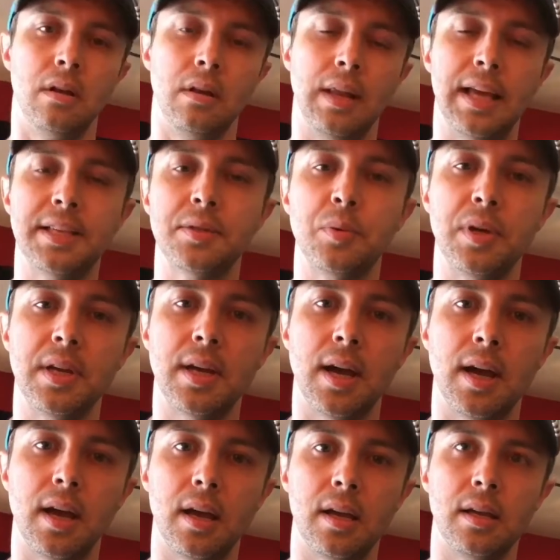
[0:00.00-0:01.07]
Last week
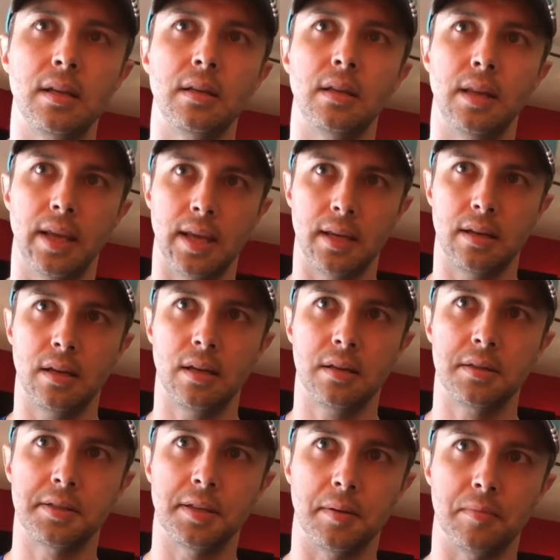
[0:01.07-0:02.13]
I led
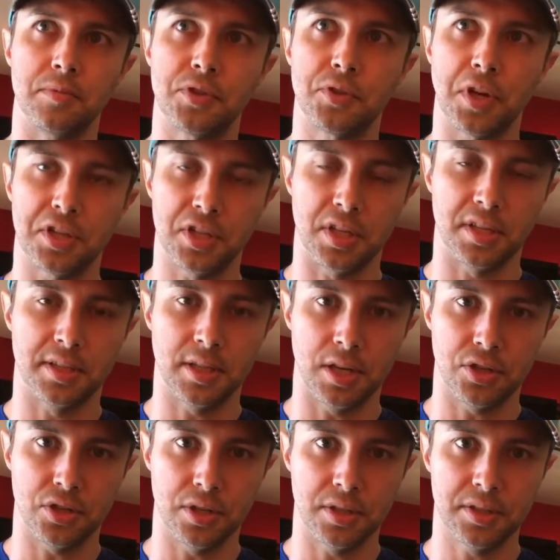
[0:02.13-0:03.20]
some stretching
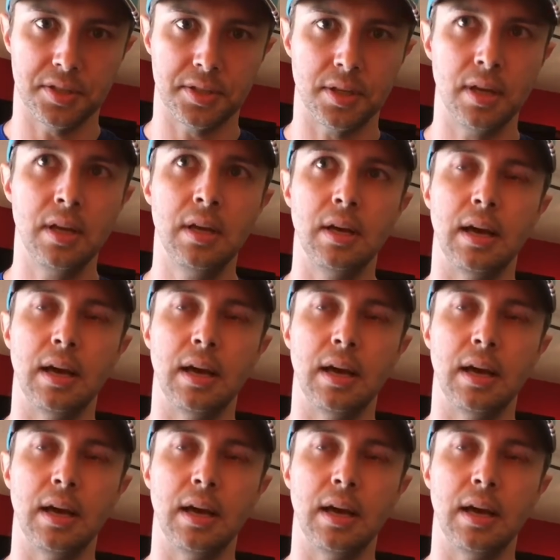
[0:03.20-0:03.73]
sessions